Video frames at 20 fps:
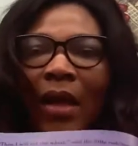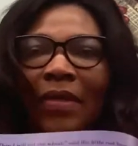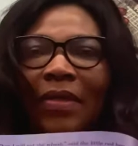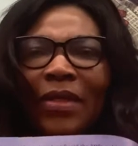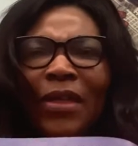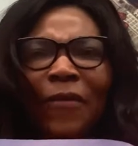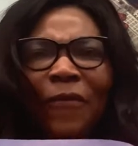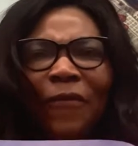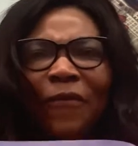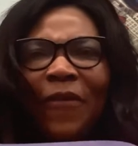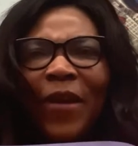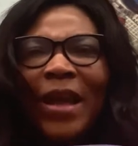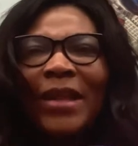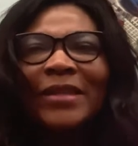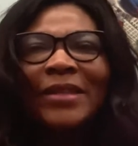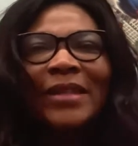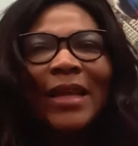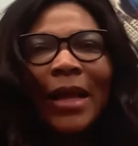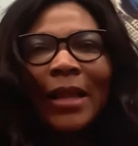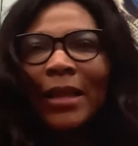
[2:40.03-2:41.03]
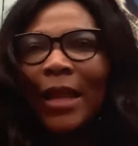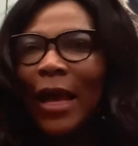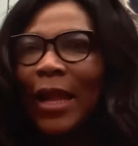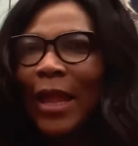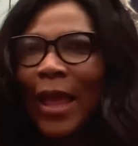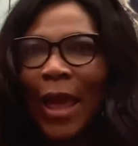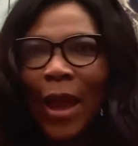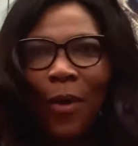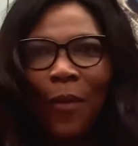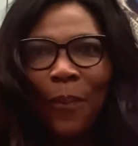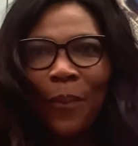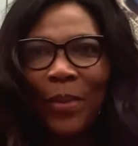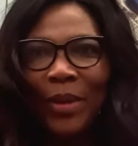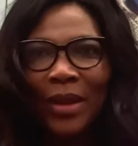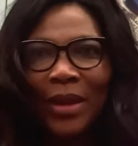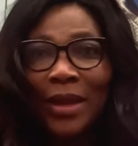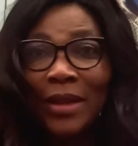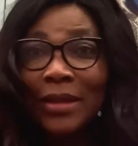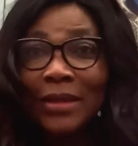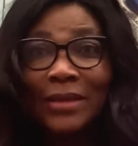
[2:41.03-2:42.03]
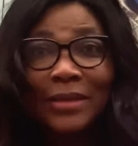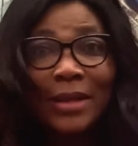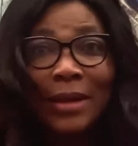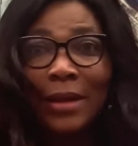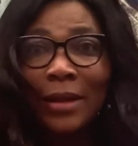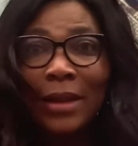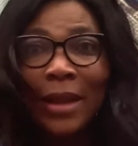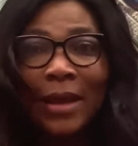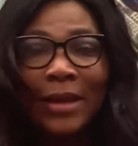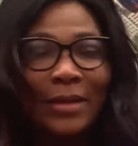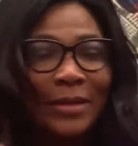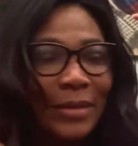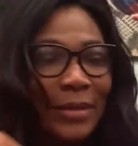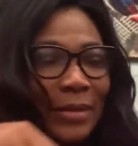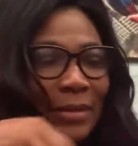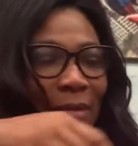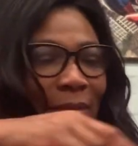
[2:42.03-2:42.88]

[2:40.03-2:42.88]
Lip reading: The friends are not helping, and it's not nice.